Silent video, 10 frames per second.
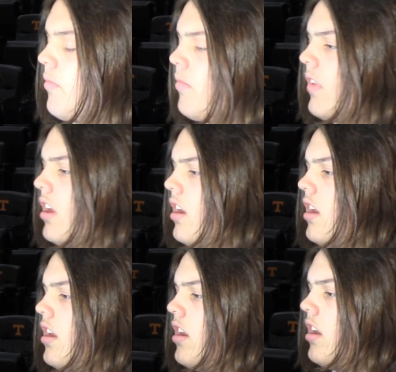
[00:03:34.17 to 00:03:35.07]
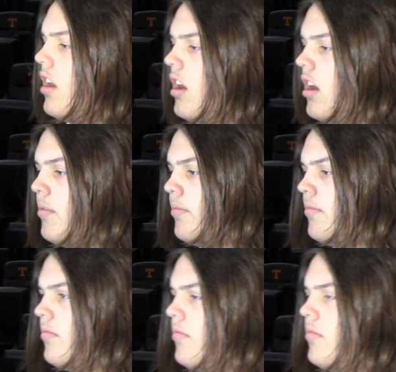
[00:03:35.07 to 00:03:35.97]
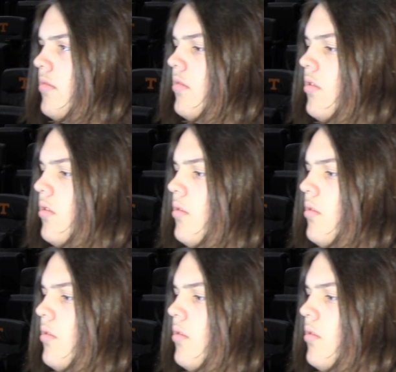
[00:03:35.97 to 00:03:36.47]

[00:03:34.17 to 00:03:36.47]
what getting in the weight room and then um, stuff on the field too.